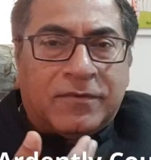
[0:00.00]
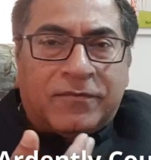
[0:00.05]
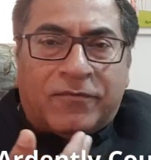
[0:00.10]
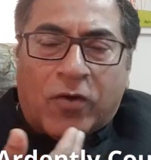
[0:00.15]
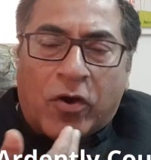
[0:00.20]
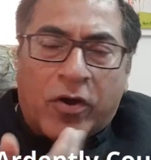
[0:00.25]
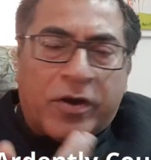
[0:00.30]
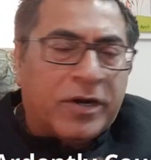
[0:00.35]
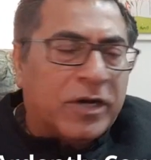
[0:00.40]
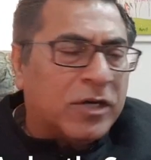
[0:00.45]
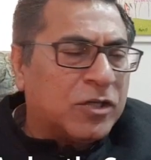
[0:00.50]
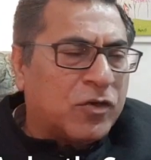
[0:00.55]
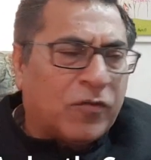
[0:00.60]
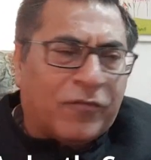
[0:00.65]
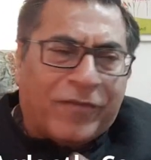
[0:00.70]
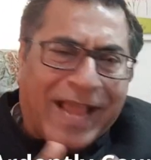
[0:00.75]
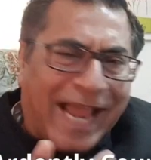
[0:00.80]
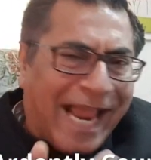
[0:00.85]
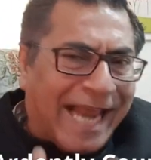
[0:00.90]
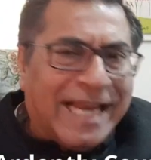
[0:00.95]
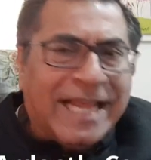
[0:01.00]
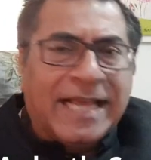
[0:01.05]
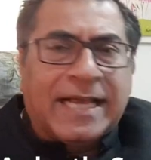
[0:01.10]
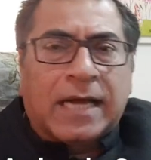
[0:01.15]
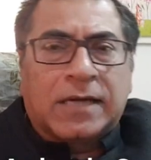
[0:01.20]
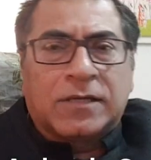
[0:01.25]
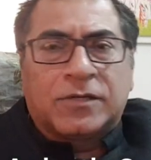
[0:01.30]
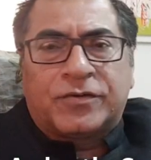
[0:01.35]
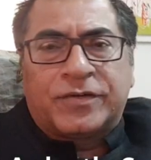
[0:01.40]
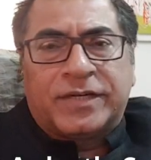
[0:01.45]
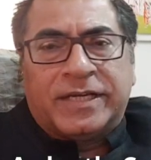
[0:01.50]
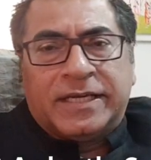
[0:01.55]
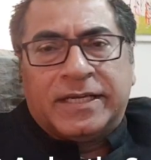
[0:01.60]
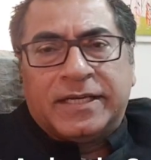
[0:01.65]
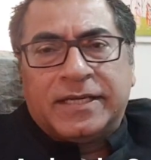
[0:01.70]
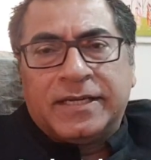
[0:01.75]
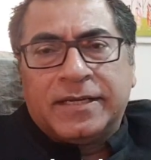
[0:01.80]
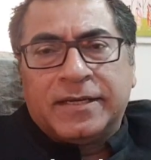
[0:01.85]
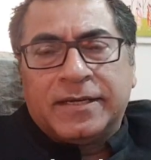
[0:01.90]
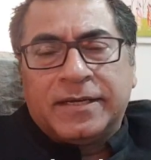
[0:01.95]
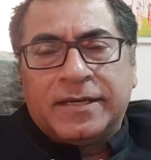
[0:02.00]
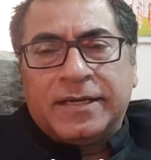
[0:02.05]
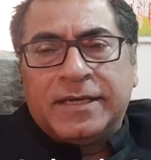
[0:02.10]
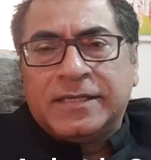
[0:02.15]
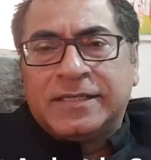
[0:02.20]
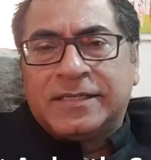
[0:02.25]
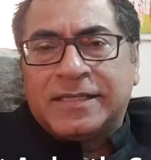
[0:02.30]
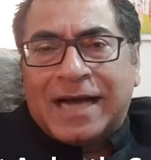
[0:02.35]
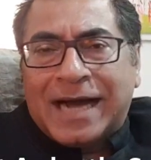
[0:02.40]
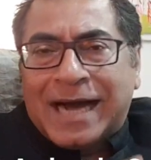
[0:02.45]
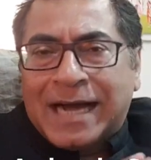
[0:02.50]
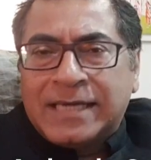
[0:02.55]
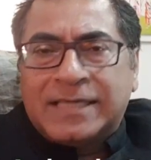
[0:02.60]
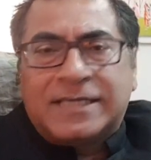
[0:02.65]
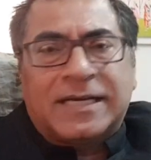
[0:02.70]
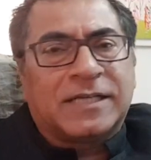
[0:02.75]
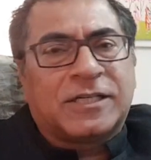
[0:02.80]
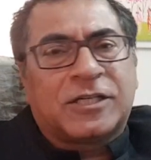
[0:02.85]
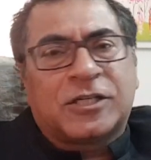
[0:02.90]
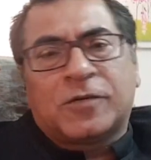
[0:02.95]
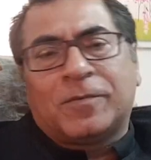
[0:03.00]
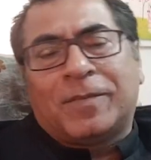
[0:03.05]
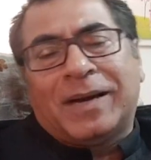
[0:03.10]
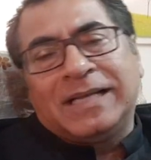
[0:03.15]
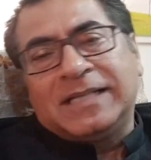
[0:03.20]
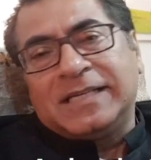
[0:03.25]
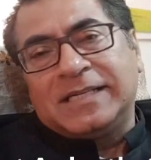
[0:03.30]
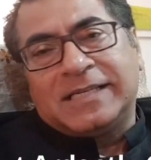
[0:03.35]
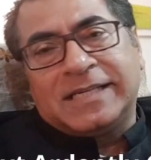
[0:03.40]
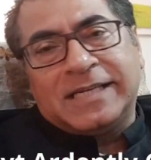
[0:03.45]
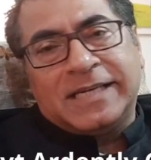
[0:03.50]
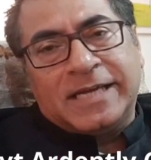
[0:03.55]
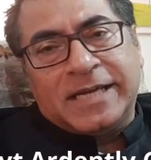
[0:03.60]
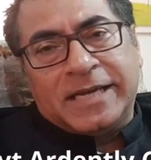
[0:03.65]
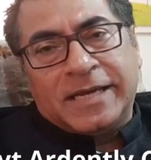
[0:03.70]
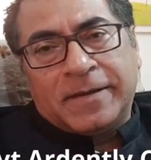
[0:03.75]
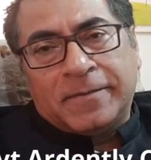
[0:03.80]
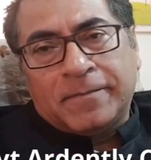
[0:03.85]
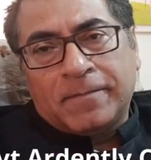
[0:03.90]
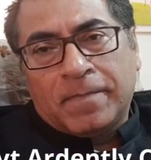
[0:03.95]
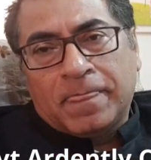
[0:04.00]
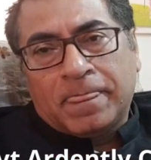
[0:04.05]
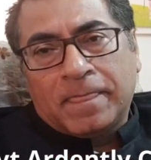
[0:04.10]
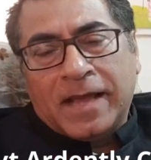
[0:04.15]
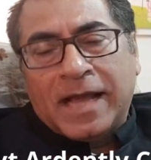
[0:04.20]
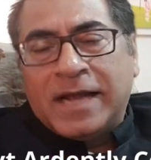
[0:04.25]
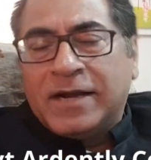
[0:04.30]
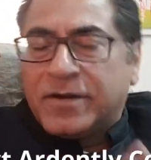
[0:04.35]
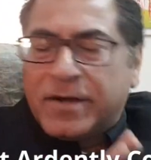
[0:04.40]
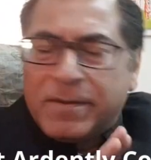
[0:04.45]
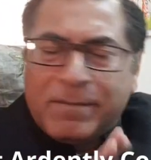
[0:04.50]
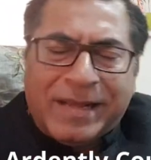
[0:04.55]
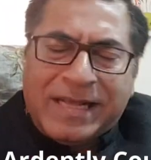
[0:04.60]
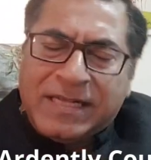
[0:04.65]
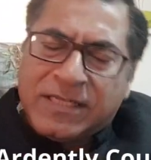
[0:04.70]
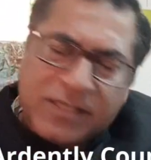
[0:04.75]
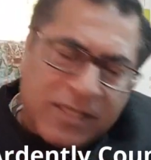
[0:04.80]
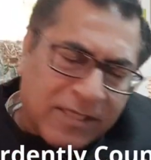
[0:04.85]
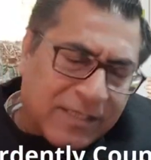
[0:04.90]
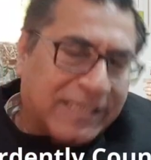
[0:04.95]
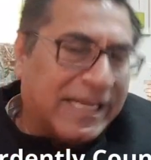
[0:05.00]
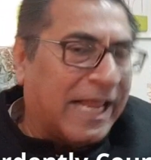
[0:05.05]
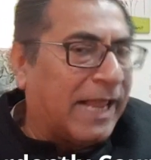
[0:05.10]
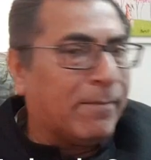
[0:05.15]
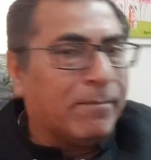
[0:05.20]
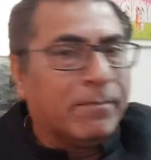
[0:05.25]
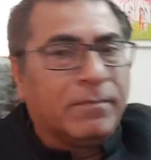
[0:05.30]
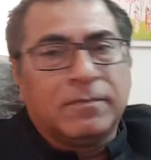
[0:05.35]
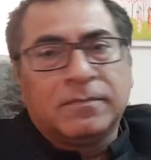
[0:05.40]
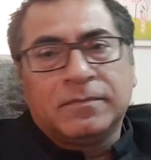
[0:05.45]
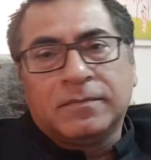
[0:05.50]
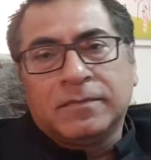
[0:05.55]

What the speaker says: foreigners of any country is untouched by the CAA and remains the same.